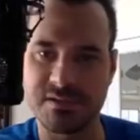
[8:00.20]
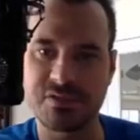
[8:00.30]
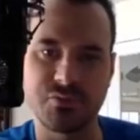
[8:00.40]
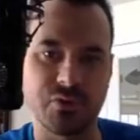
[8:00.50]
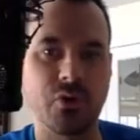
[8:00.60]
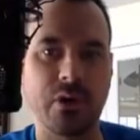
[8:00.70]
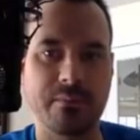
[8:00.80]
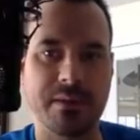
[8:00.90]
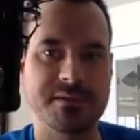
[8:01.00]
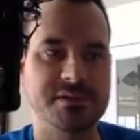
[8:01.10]
it's through
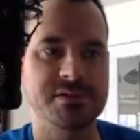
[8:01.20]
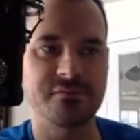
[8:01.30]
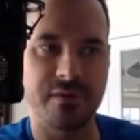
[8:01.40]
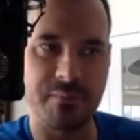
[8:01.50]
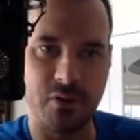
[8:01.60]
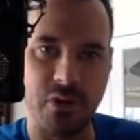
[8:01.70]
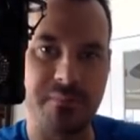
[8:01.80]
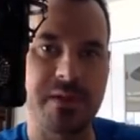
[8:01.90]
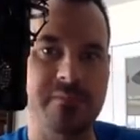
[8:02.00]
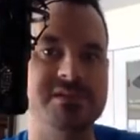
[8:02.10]
Coin Payments. It's from a
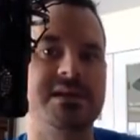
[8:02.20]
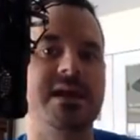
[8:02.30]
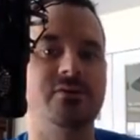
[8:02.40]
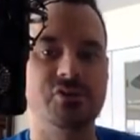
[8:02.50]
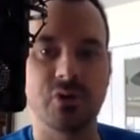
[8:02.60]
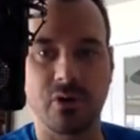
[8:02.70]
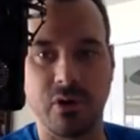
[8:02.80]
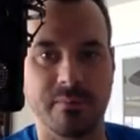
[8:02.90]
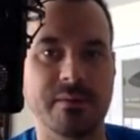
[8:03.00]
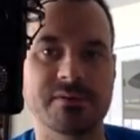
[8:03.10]
Coin Payments account to a
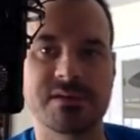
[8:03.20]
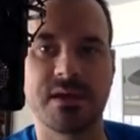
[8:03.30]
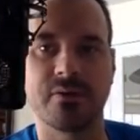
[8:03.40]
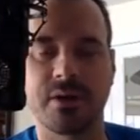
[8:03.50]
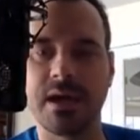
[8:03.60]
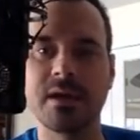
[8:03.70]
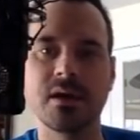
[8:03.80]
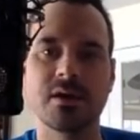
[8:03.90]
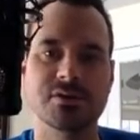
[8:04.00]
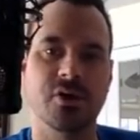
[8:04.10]
Coin Payments account, okay?
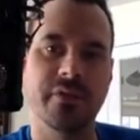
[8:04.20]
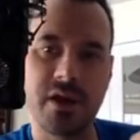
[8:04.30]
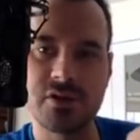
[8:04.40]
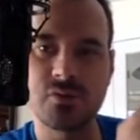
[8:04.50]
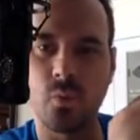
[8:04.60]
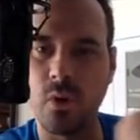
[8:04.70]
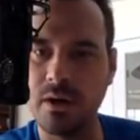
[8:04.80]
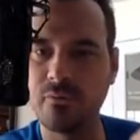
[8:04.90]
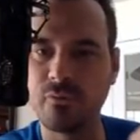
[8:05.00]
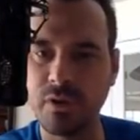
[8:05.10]
So there's
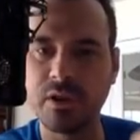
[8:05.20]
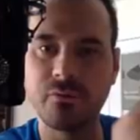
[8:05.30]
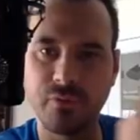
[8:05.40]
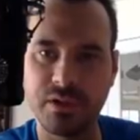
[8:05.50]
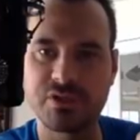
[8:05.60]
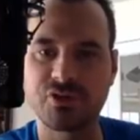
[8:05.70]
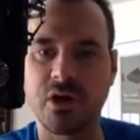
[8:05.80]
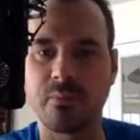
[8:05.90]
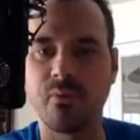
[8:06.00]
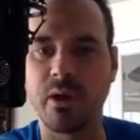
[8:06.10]
one really, really
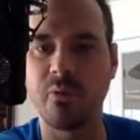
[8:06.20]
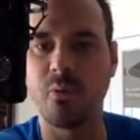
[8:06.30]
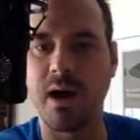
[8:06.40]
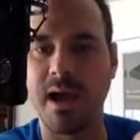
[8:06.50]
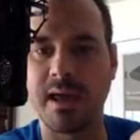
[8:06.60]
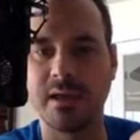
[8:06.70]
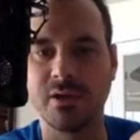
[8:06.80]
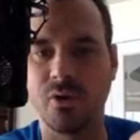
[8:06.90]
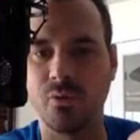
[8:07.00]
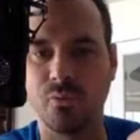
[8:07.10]
strong point why,
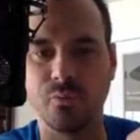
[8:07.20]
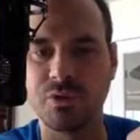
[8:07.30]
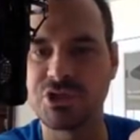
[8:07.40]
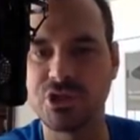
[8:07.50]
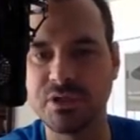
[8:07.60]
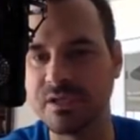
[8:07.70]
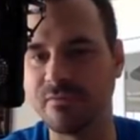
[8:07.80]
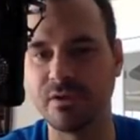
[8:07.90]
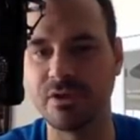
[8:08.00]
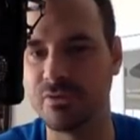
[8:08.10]
we shouldn't
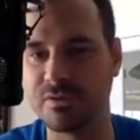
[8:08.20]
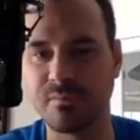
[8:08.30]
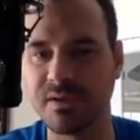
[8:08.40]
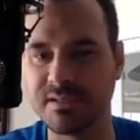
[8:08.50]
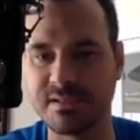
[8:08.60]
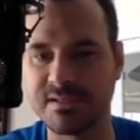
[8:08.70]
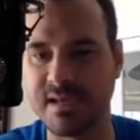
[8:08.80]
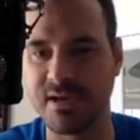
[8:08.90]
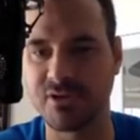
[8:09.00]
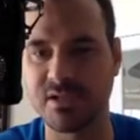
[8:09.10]
even use a
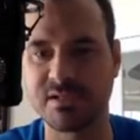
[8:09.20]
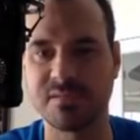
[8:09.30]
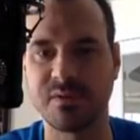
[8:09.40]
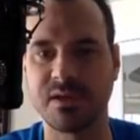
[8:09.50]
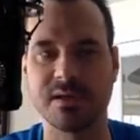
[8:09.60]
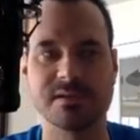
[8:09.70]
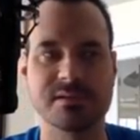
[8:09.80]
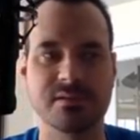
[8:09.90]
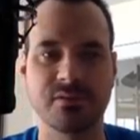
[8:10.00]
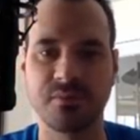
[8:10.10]
BTC address, is
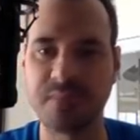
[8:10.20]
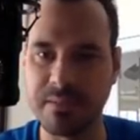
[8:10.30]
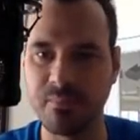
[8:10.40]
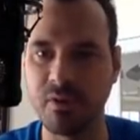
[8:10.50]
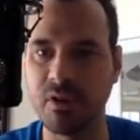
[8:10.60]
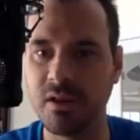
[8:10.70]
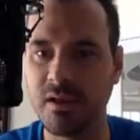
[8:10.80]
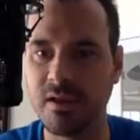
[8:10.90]
because the people